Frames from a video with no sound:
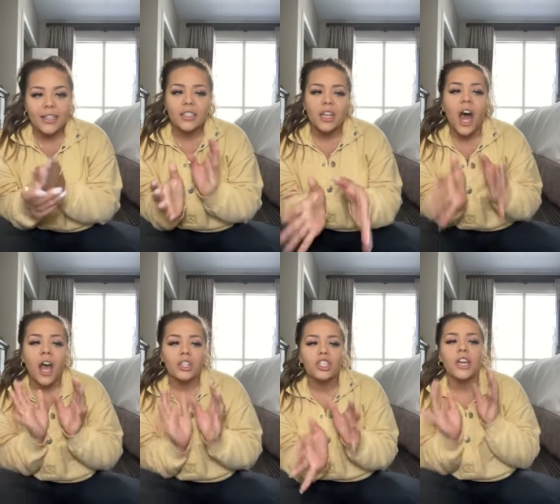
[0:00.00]
it's
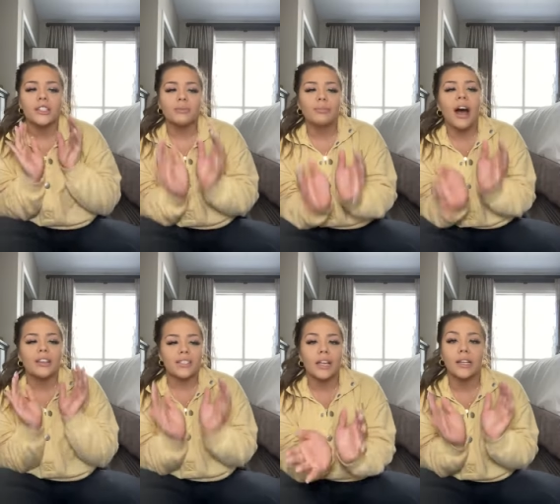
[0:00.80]
not just about
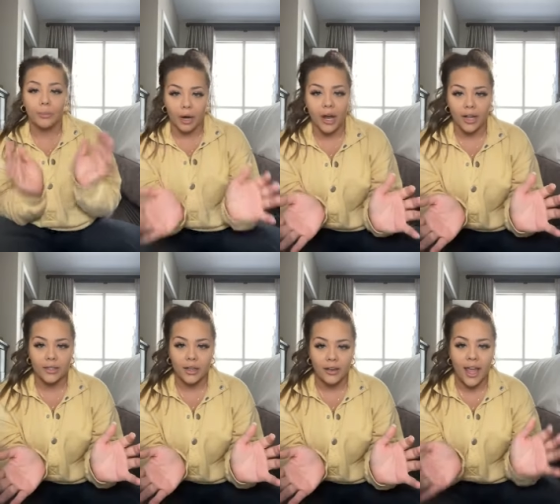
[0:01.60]
selling a
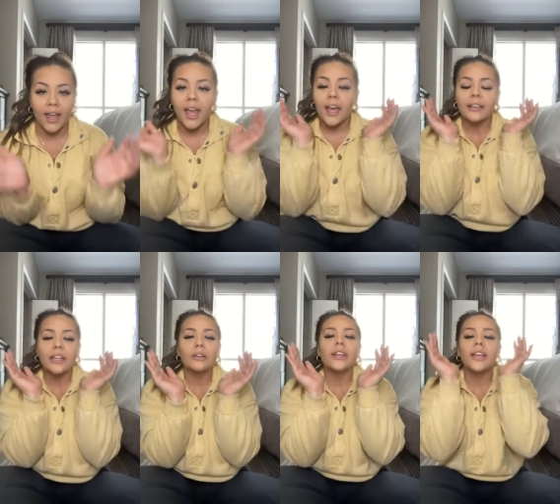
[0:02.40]
product, okay?
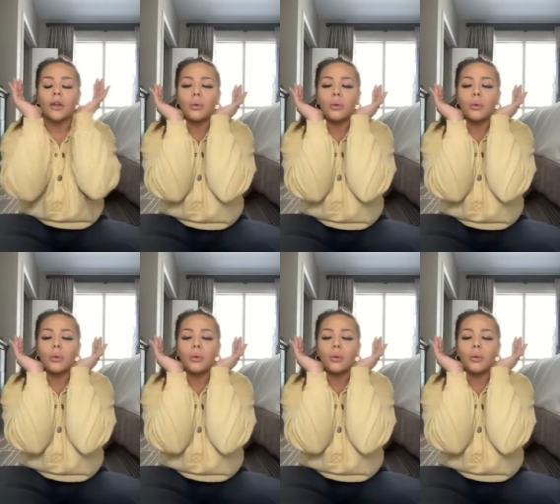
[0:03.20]
Literally,